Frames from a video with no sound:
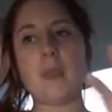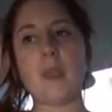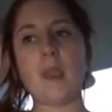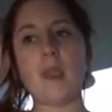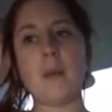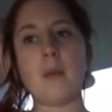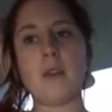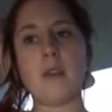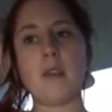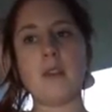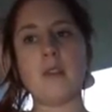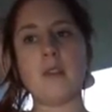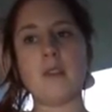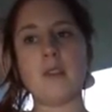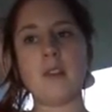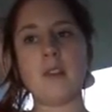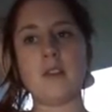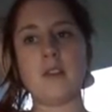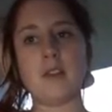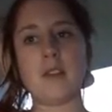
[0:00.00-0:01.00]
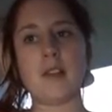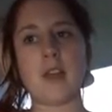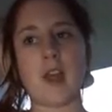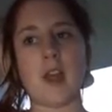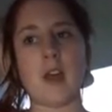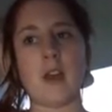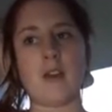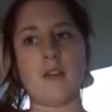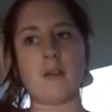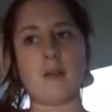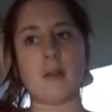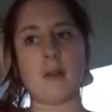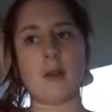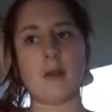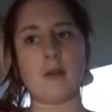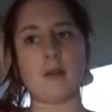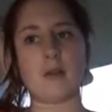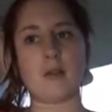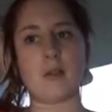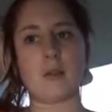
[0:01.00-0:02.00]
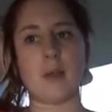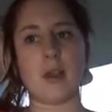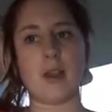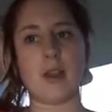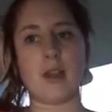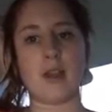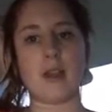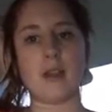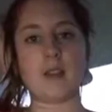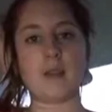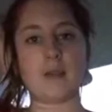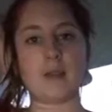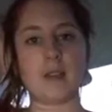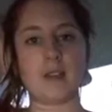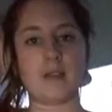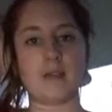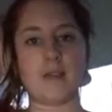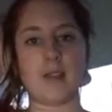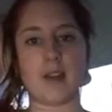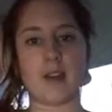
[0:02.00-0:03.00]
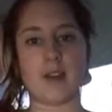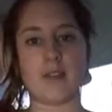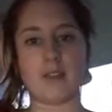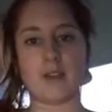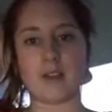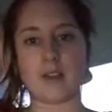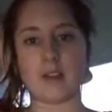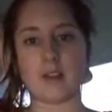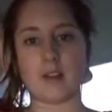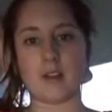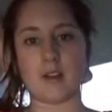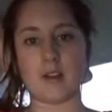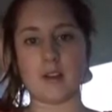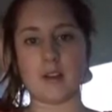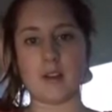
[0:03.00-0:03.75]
But you only really have about 20, 25 that are